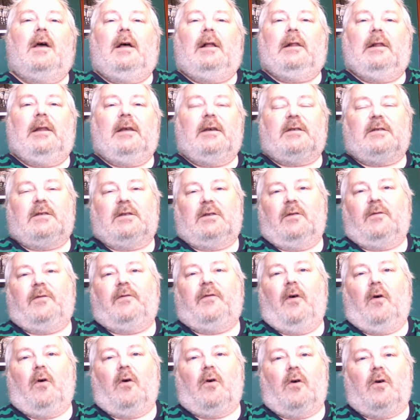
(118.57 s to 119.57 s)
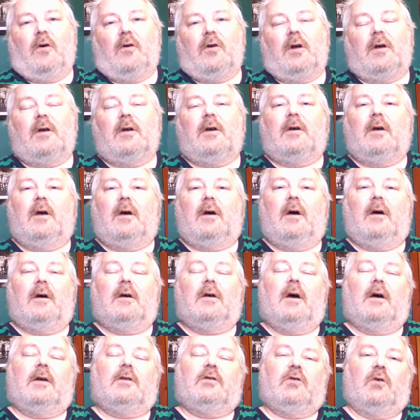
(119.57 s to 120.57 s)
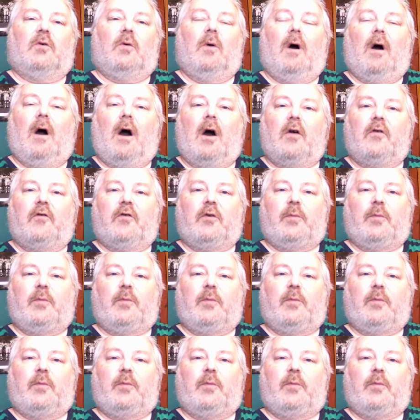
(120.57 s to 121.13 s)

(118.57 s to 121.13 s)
list for a Joe Hart